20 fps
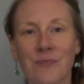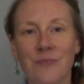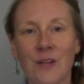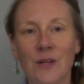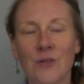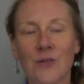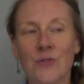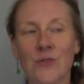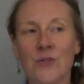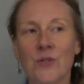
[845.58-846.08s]

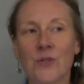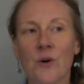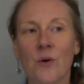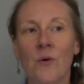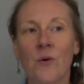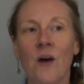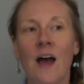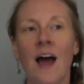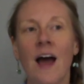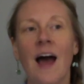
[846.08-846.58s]

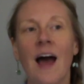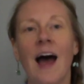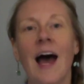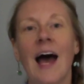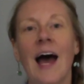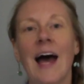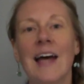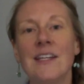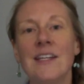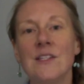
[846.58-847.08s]
So,
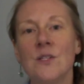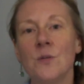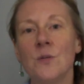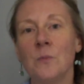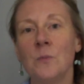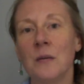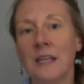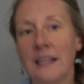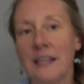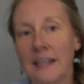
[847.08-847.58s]
as you
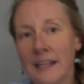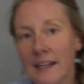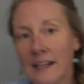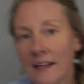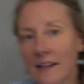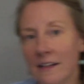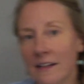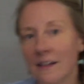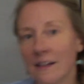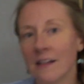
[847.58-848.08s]

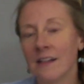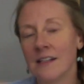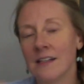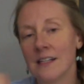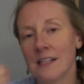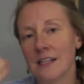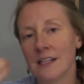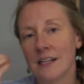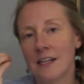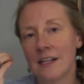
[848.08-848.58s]
begin
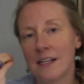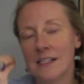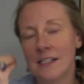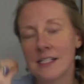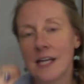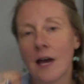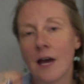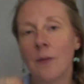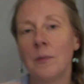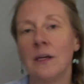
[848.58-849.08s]

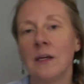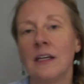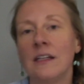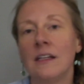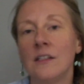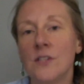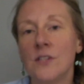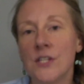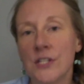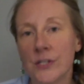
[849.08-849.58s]
tapping
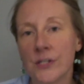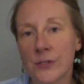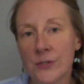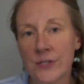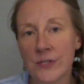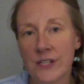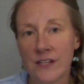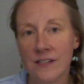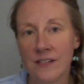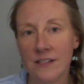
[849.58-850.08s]
into your
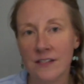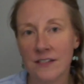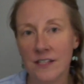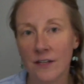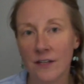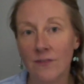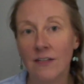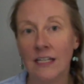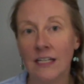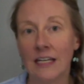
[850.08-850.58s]

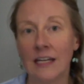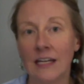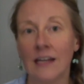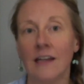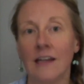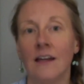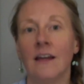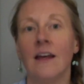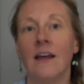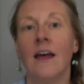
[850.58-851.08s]
sensitivity,
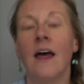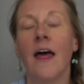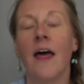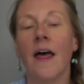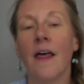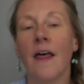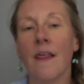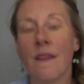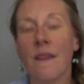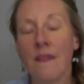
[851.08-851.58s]

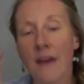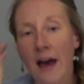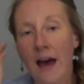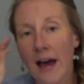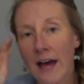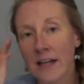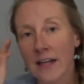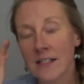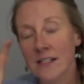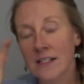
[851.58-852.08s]

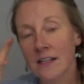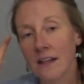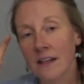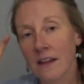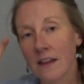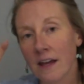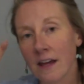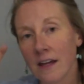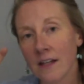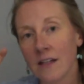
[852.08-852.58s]
that
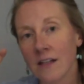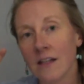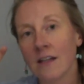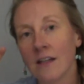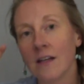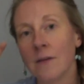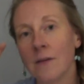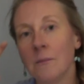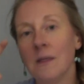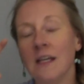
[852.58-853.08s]
then
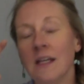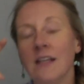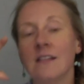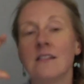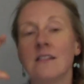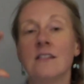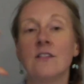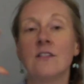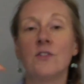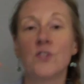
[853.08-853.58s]

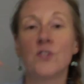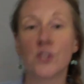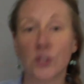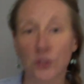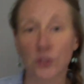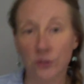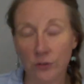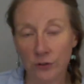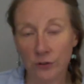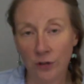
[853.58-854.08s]
begins to
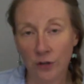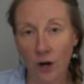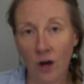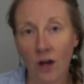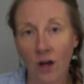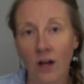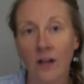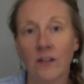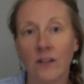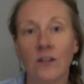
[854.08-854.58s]
turn
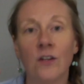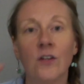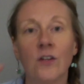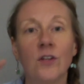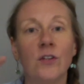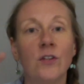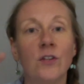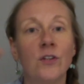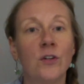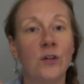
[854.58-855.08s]
on
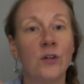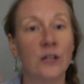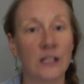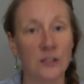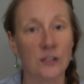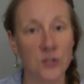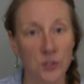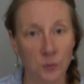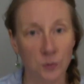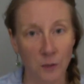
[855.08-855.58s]
your
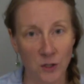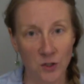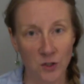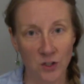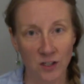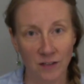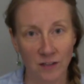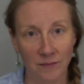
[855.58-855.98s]
intuition.